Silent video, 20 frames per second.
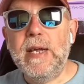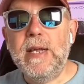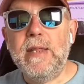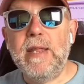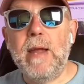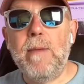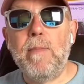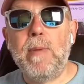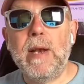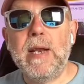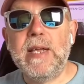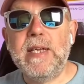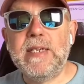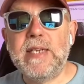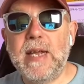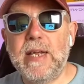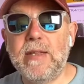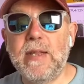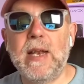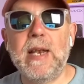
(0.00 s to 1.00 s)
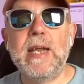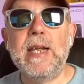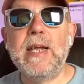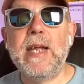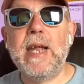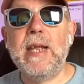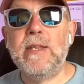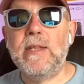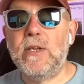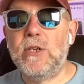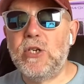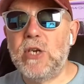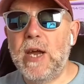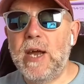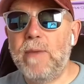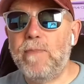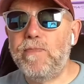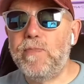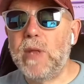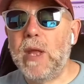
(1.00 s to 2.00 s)
then please hit the link in the
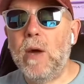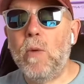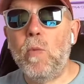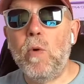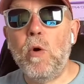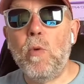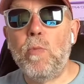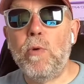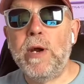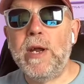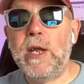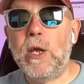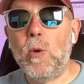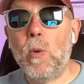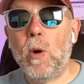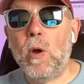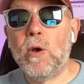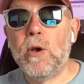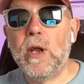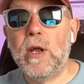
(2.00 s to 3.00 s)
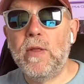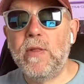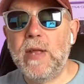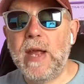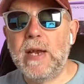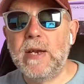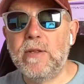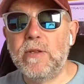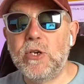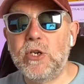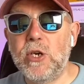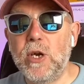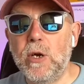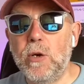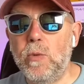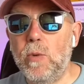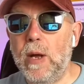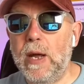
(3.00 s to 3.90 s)
chat and we'll bring you on at the end of the show.